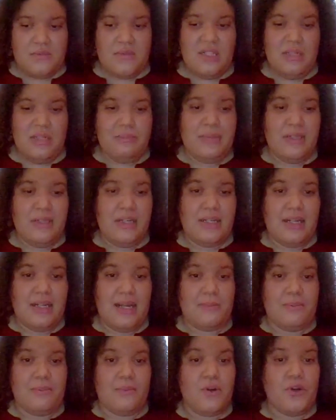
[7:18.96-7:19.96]
But
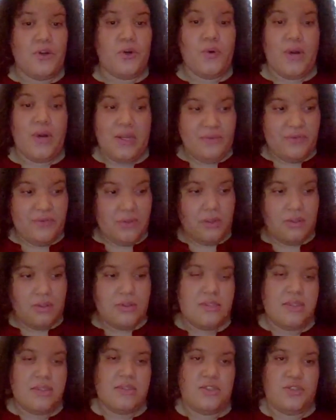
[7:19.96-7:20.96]
I'm
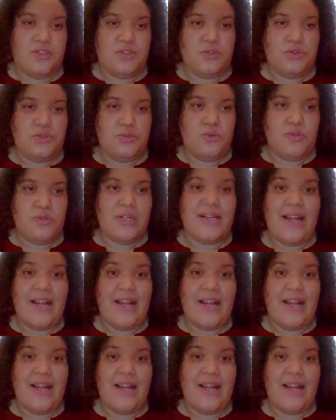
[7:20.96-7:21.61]
grateful to